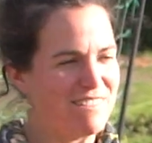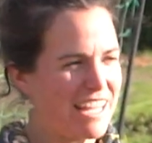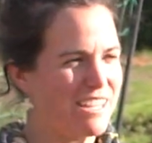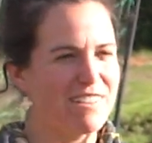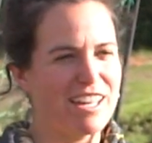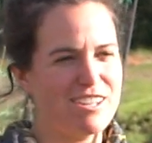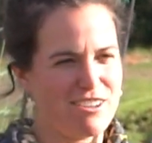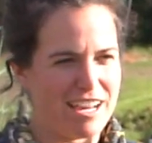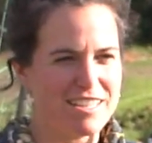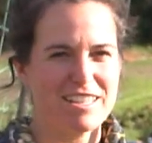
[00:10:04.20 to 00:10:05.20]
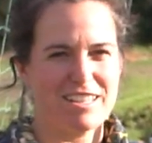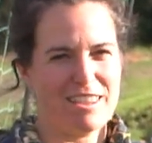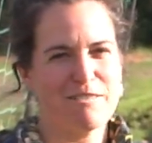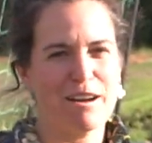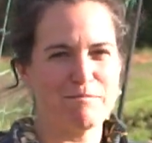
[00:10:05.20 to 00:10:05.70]
my email address is
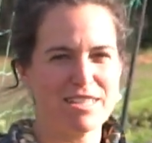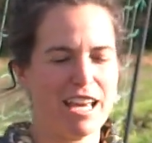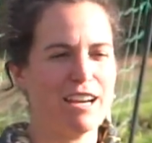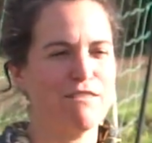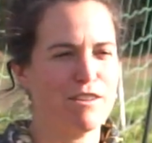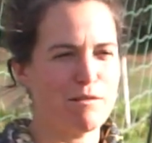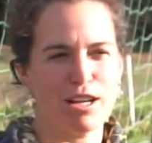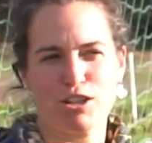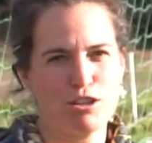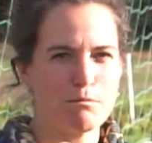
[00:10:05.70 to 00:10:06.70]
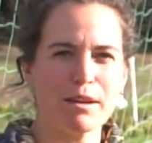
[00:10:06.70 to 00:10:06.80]
on the website if you want to shoot